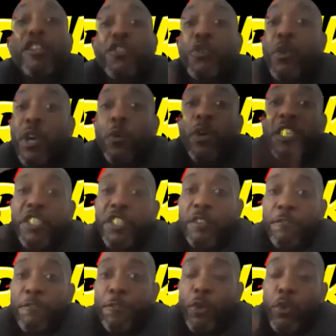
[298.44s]
ask you a
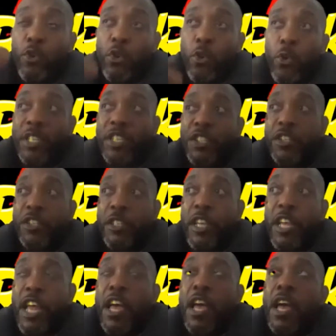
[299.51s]
question through your question.
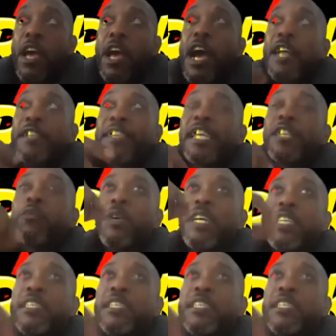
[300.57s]
Did we